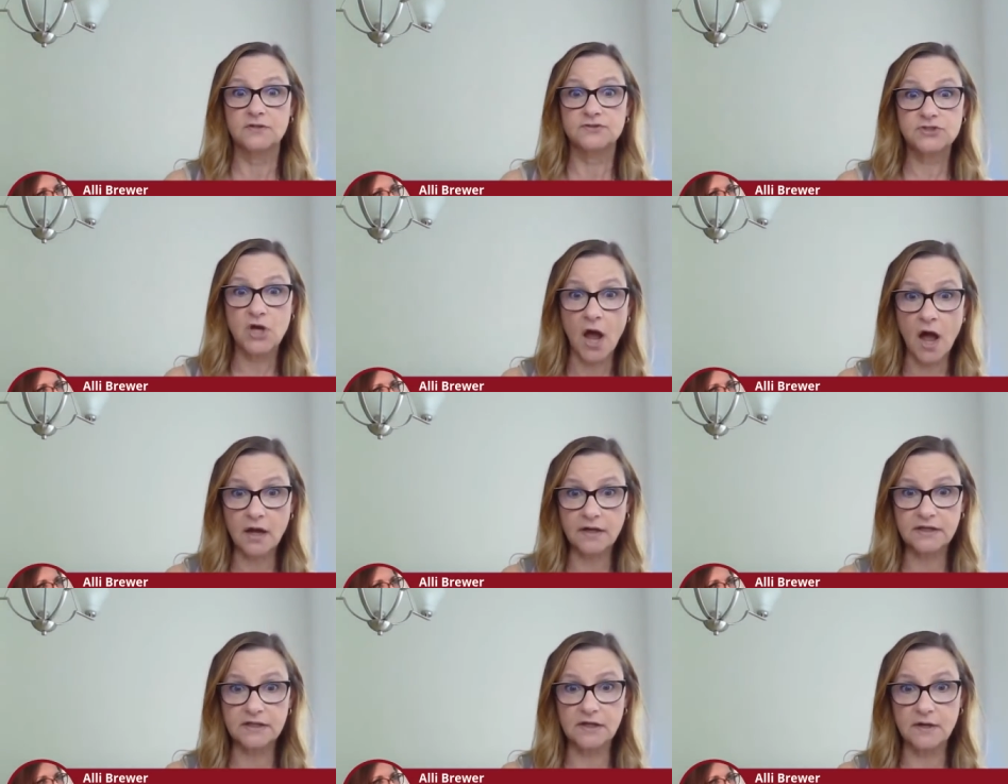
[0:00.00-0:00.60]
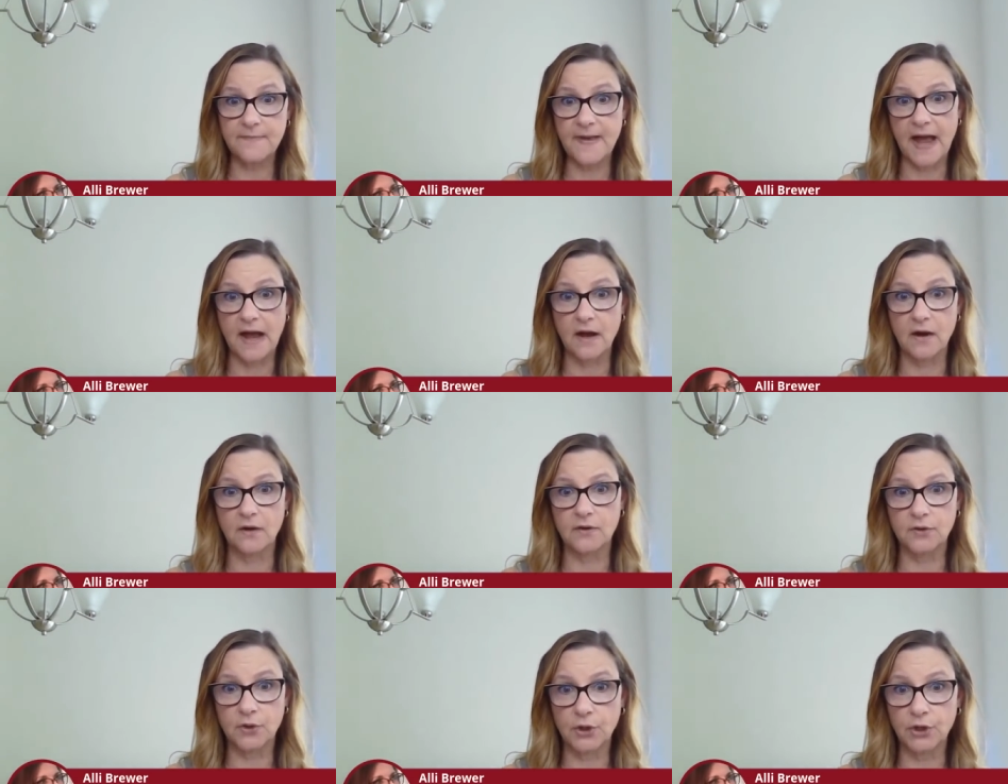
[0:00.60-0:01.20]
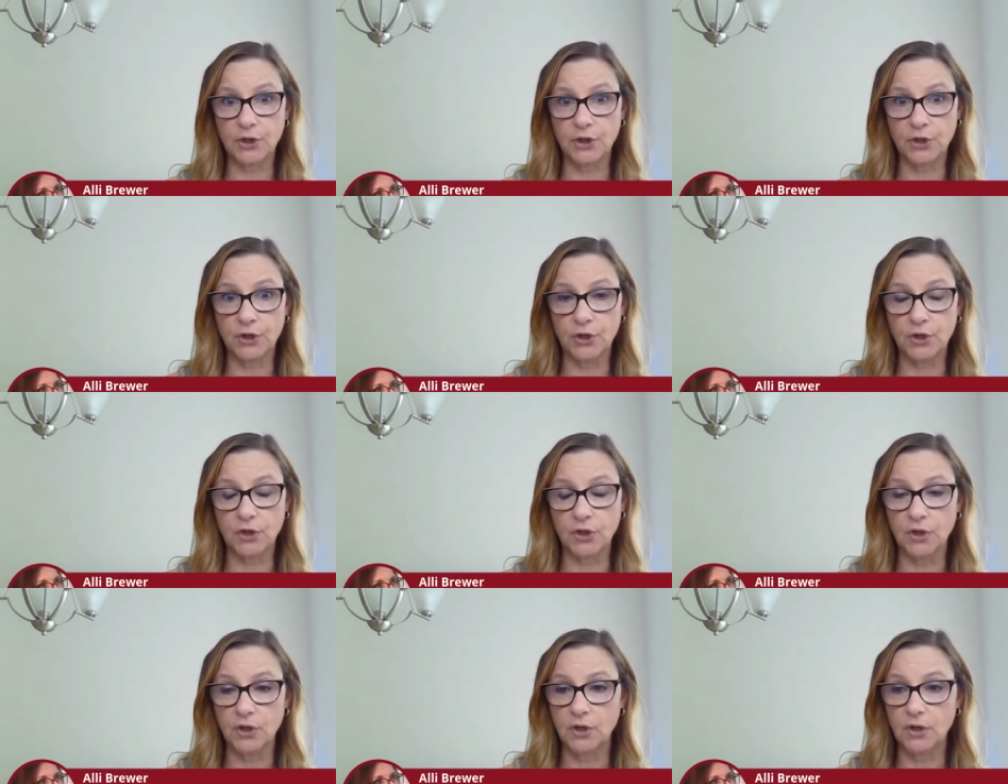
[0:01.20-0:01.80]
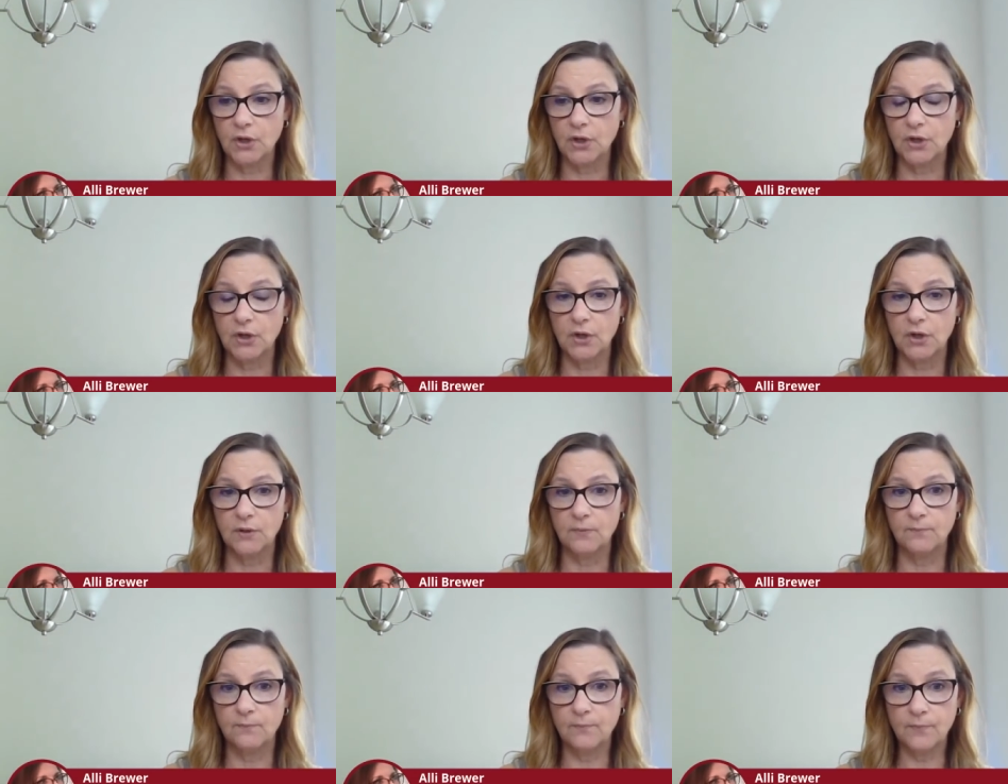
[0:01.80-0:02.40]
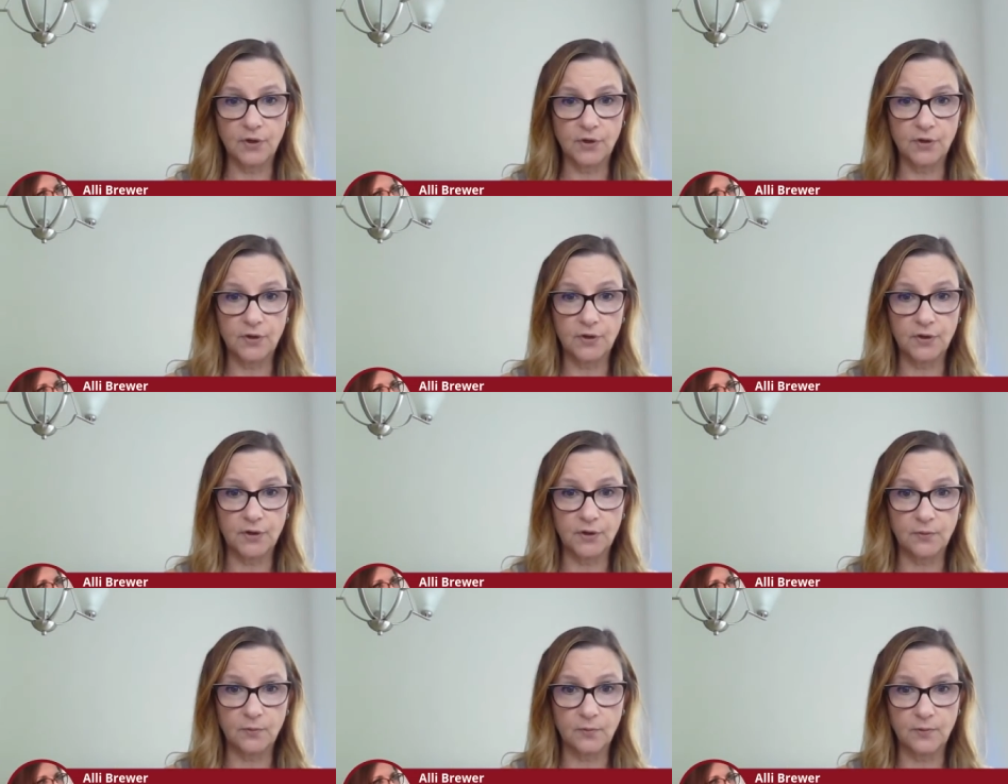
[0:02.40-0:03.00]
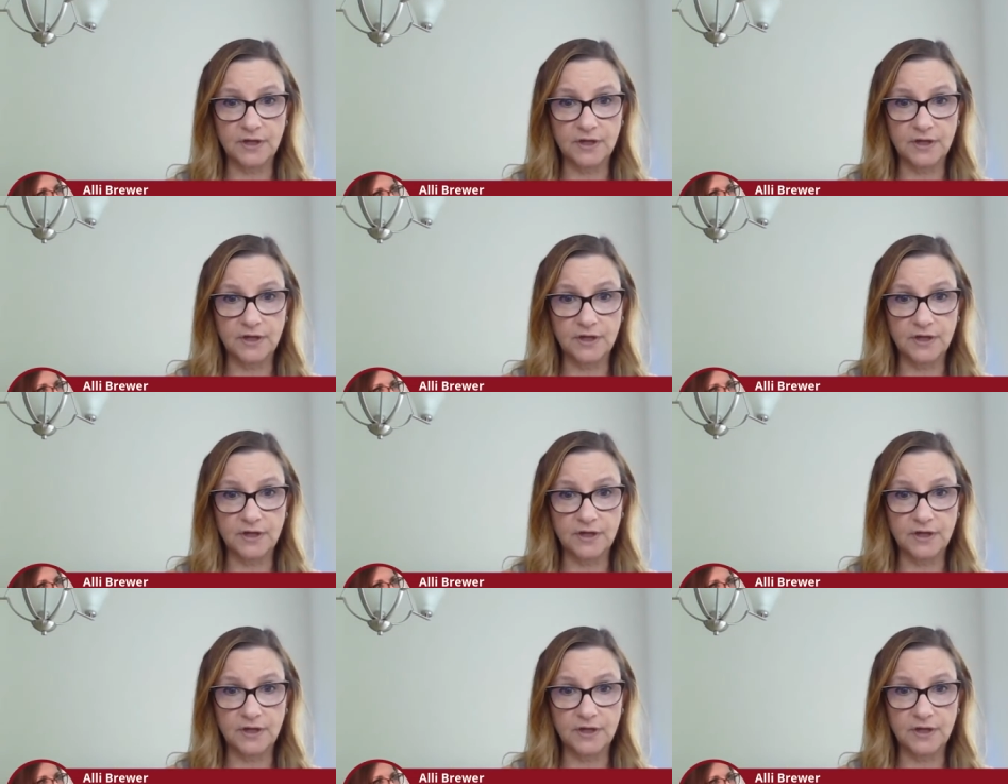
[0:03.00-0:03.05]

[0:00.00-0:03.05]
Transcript: talking about her murder